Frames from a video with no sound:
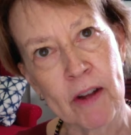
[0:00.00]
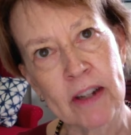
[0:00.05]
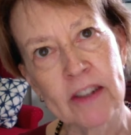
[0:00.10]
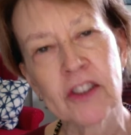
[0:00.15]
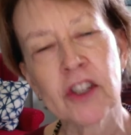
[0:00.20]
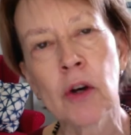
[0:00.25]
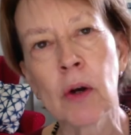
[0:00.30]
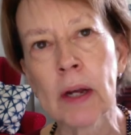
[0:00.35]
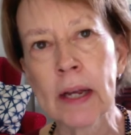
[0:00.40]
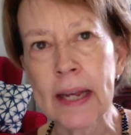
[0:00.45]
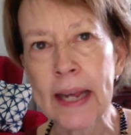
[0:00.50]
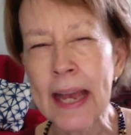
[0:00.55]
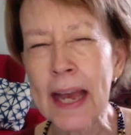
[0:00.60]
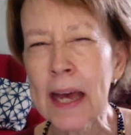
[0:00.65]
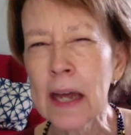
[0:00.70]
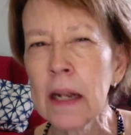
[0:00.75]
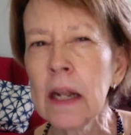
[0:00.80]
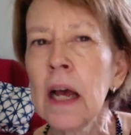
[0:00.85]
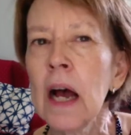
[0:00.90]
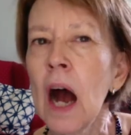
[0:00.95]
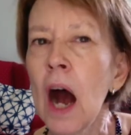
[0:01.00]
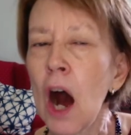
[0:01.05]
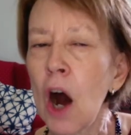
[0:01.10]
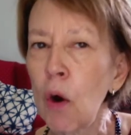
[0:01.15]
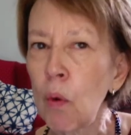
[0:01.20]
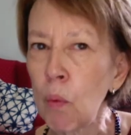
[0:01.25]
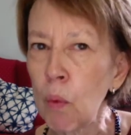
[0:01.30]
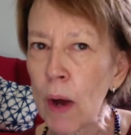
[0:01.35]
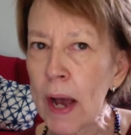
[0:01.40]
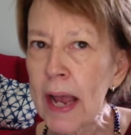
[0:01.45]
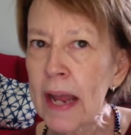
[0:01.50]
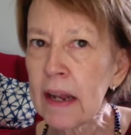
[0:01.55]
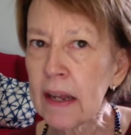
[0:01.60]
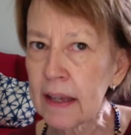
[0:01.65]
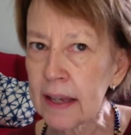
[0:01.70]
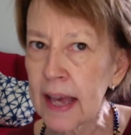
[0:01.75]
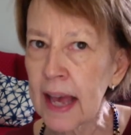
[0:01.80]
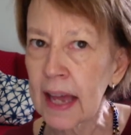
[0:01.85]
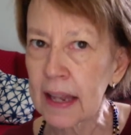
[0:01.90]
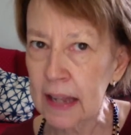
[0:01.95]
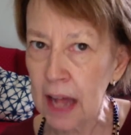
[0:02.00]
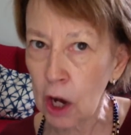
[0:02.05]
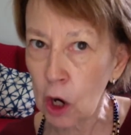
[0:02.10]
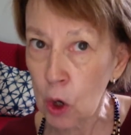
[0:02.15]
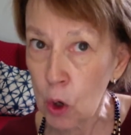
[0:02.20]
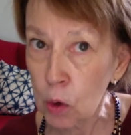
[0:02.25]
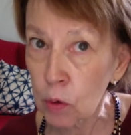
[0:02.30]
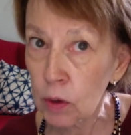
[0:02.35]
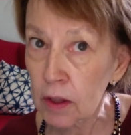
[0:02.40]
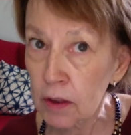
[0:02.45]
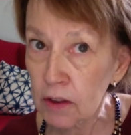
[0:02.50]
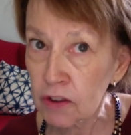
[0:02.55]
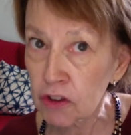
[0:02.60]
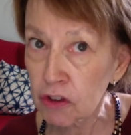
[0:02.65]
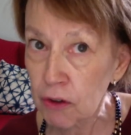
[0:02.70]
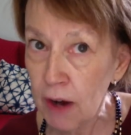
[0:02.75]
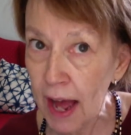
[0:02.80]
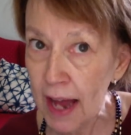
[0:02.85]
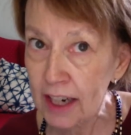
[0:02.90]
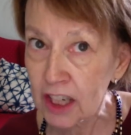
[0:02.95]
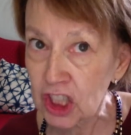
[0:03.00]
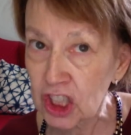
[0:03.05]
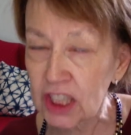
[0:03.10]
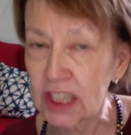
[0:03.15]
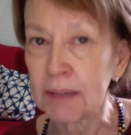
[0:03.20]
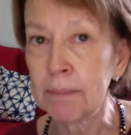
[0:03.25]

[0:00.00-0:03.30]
So again, a way to get not only the strategy in,